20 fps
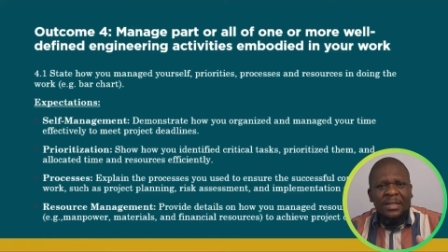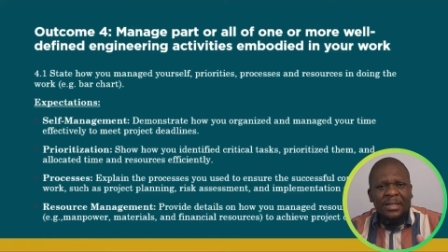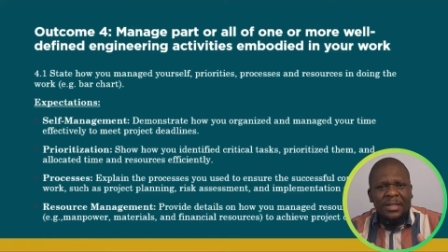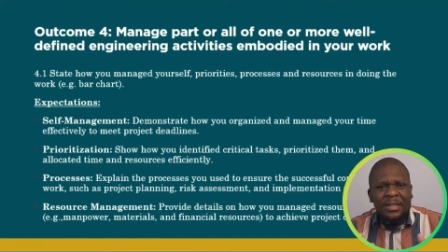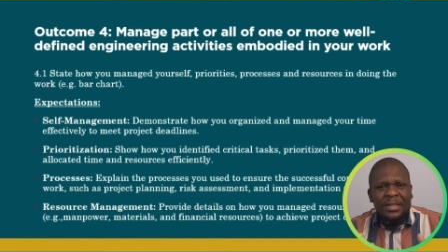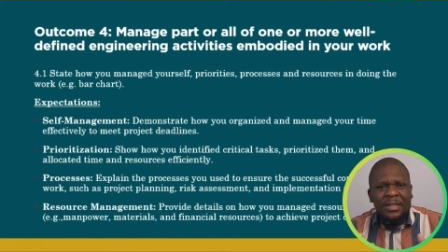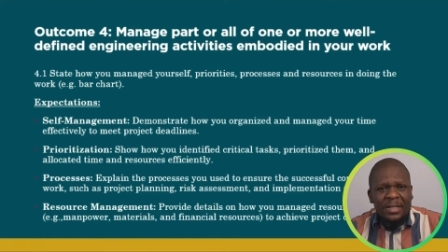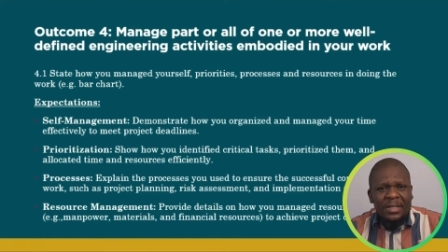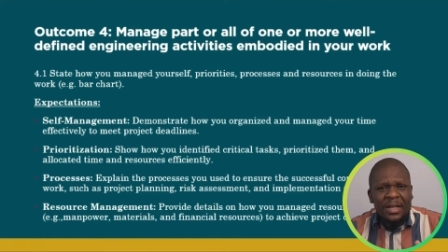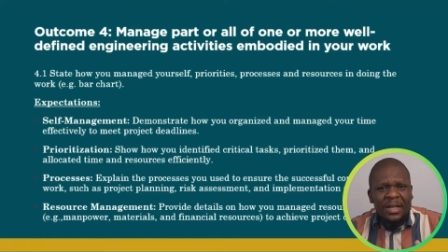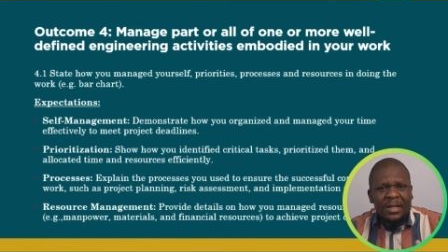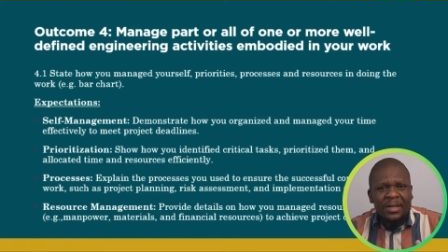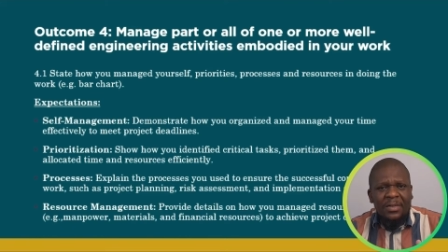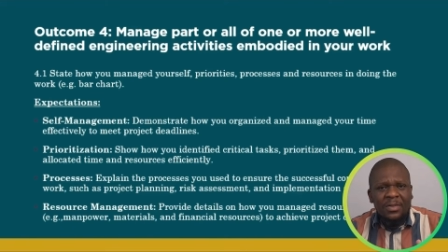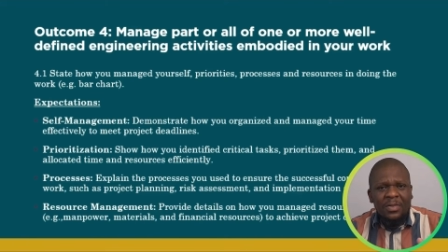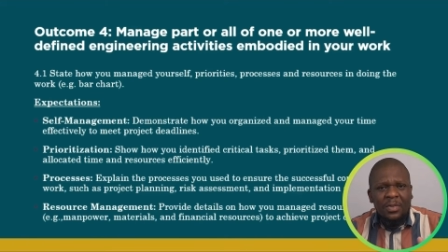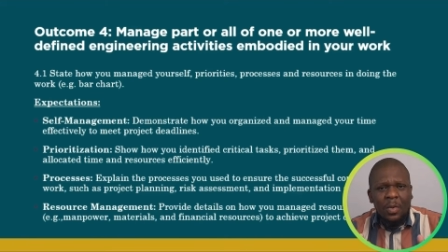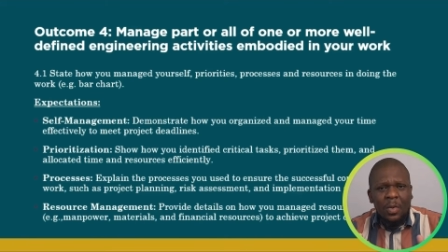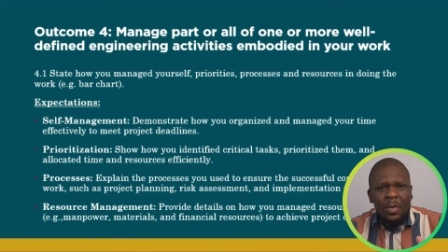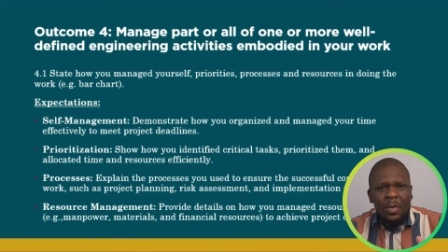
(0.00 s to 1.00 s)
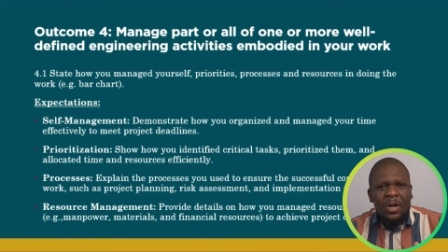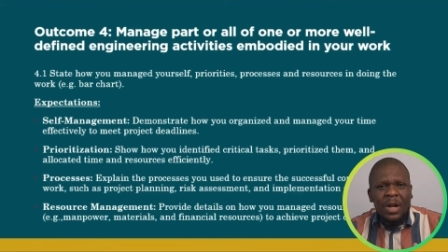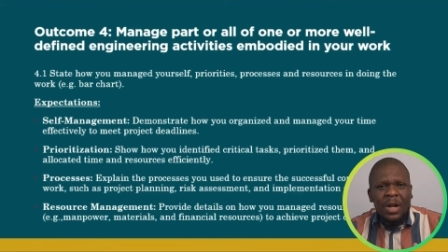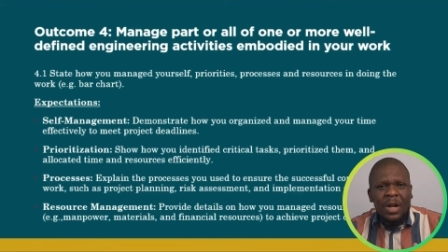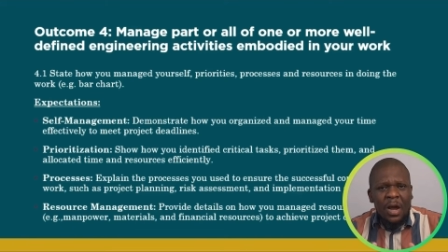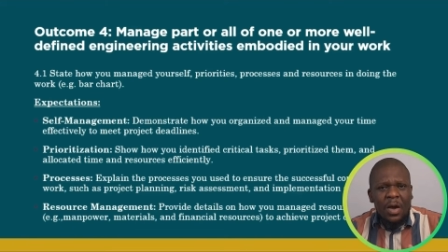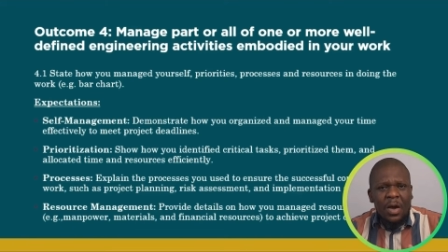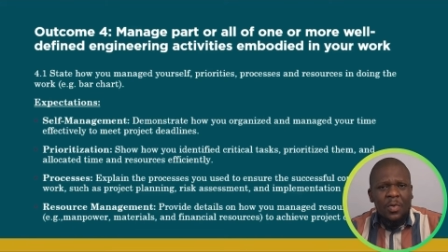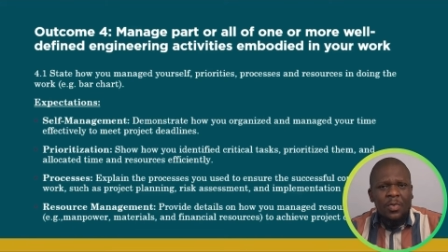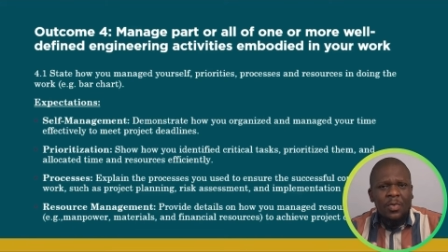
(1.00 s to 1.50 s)
details on
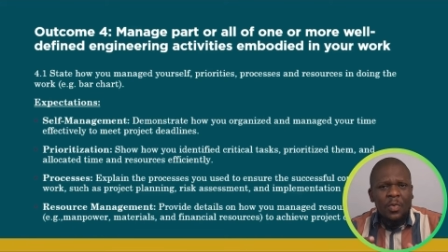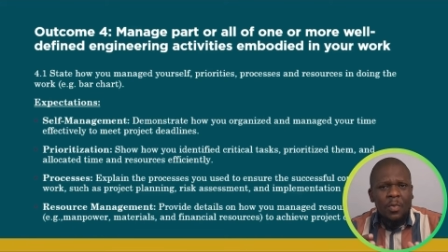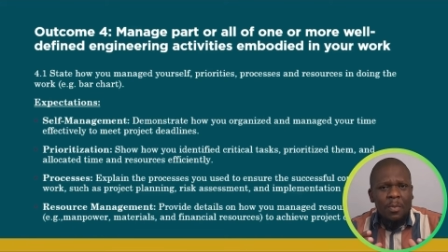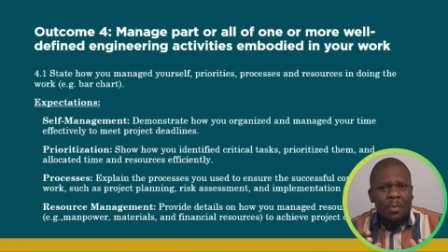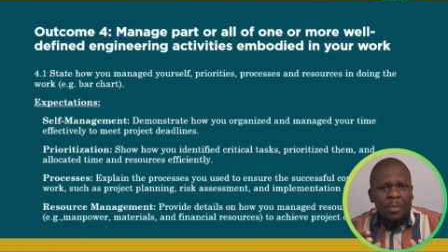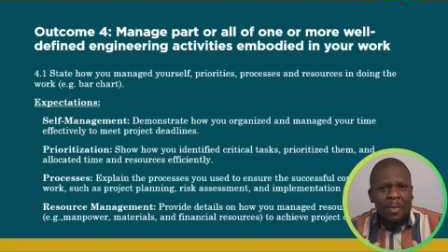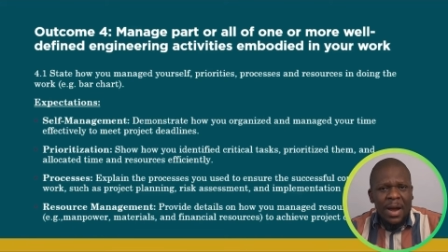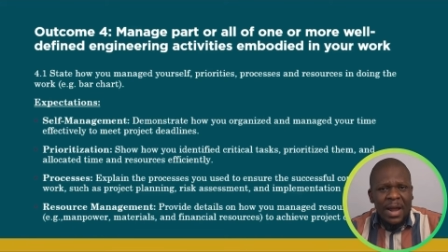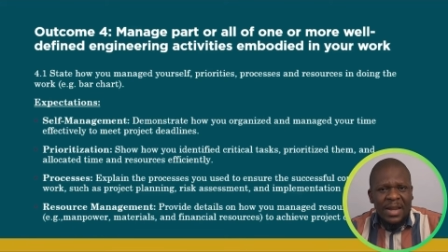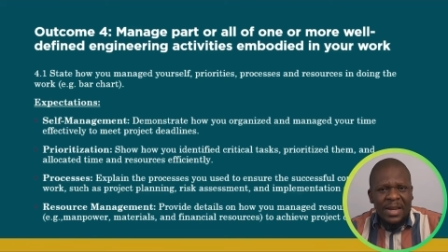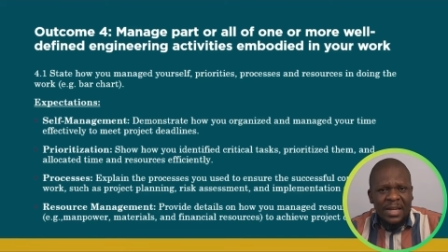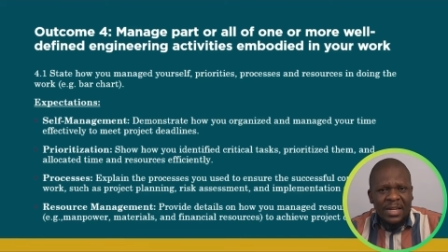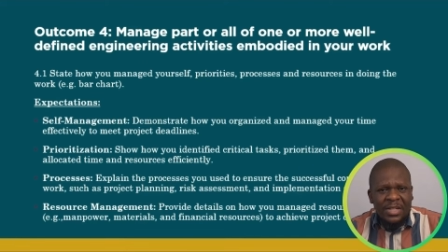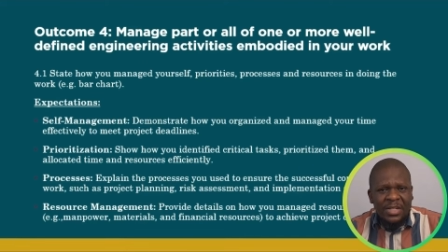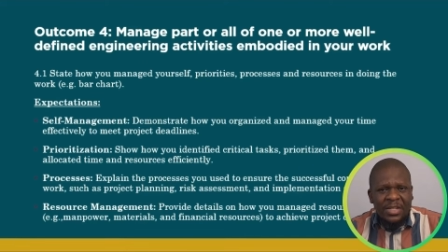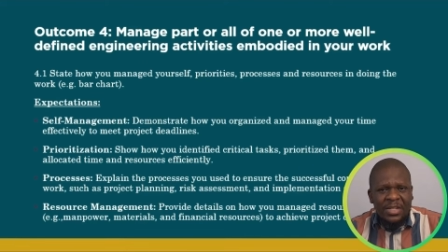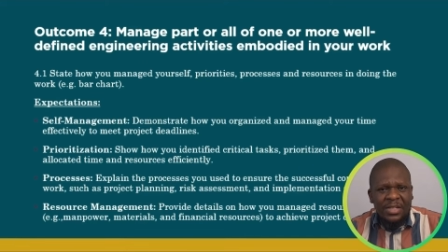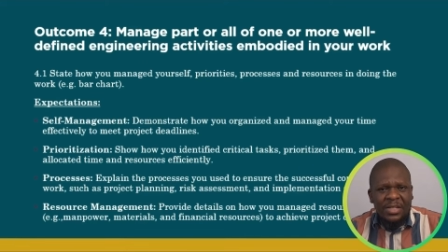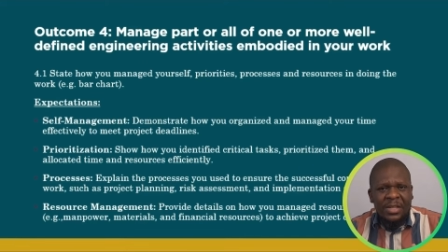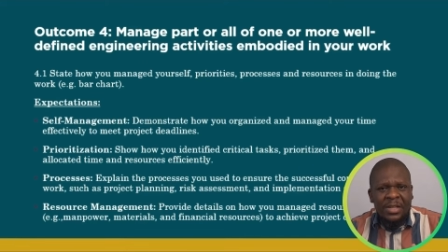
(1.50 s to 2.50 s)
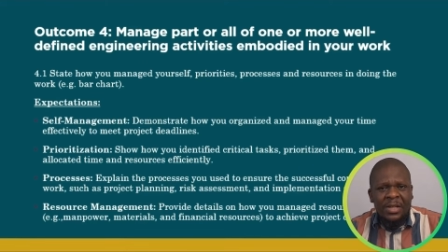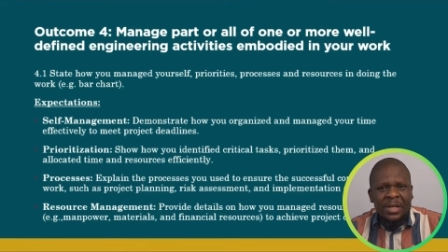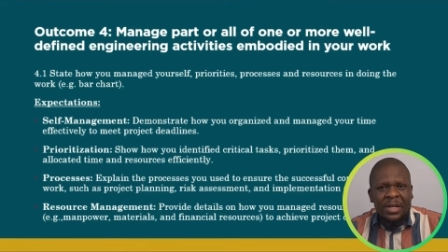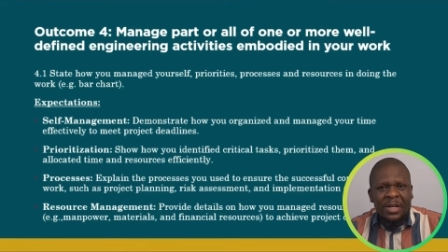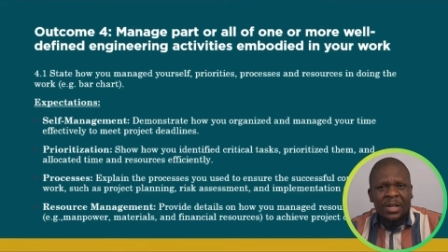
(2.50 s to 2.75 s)
how you managed